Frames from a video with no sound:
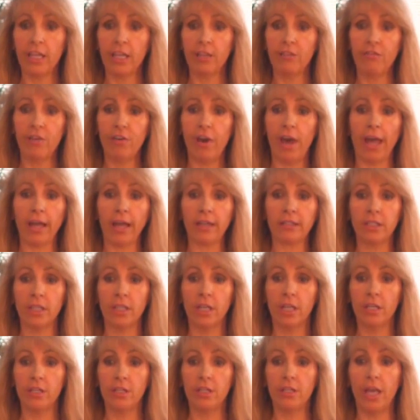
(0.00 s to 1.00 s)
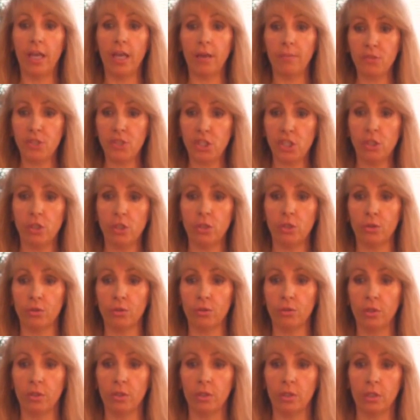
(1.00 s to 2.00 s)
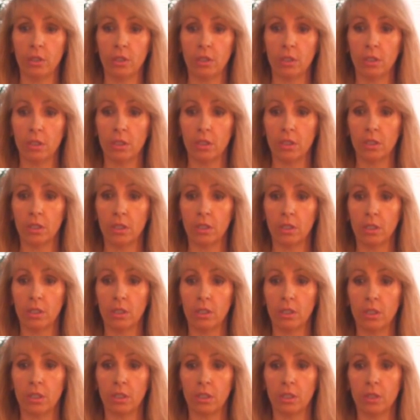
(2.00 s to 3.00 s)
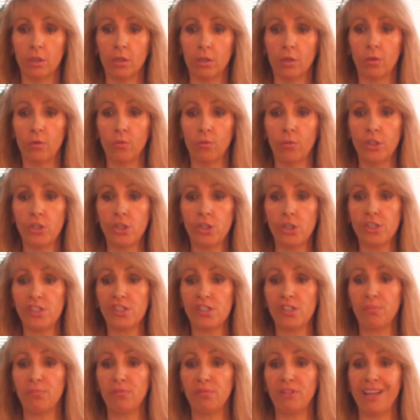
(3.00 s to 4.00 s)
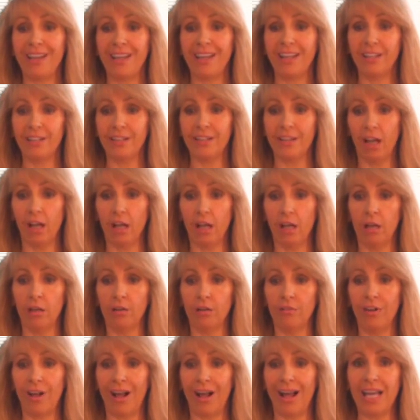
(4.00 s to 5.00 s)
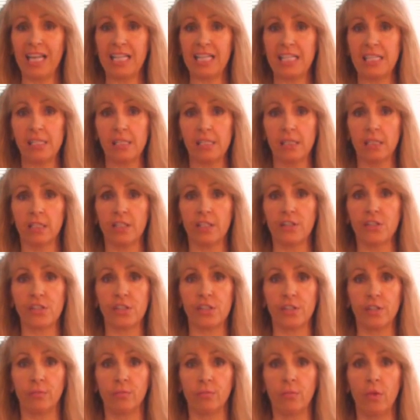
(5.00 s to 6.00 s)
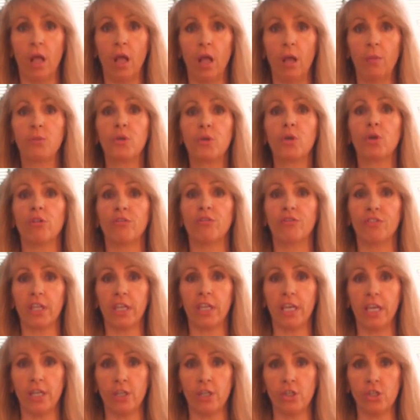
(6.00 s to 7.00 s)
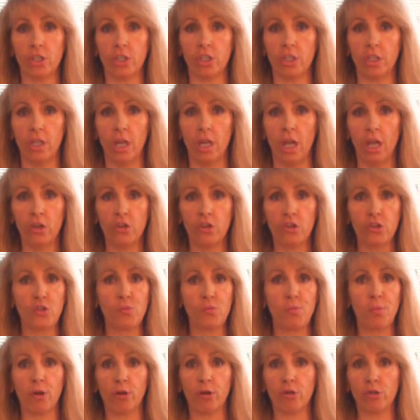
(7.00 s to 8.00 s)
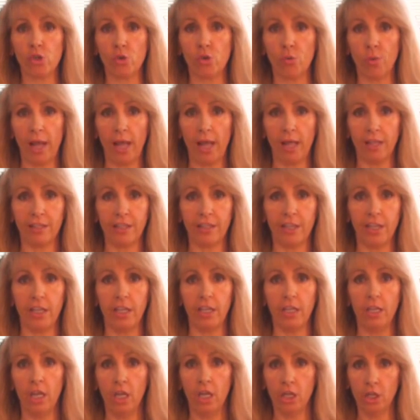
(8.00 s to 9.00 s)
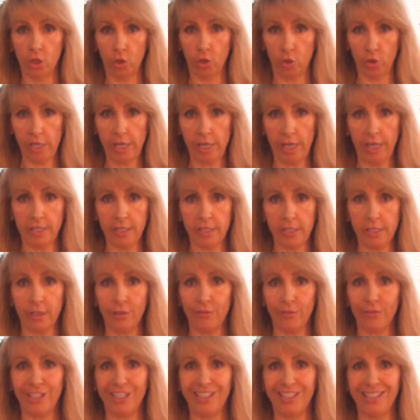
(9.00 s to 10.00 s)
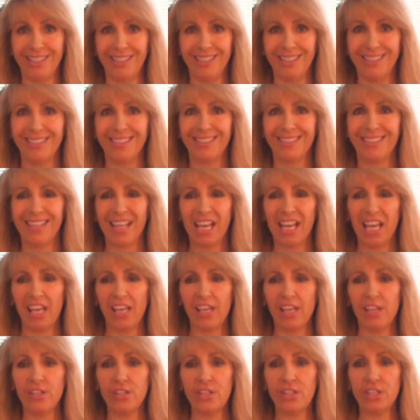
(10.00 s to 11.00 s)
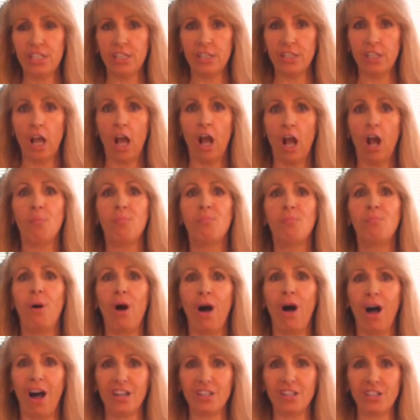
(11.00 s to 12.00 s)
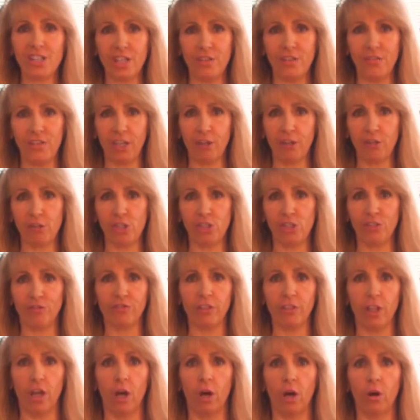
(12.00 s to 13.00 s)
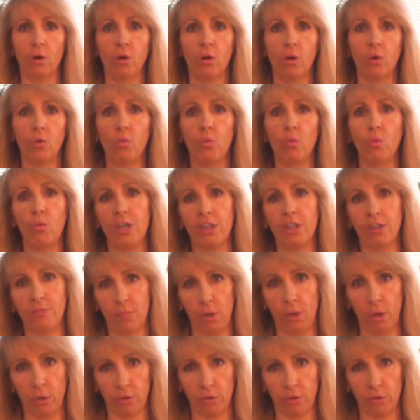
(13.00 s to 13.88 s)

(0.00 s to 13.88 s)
In fact, Neptune, which is the planet of idealism, purification, spirituality, creativity, is in positive energy flow with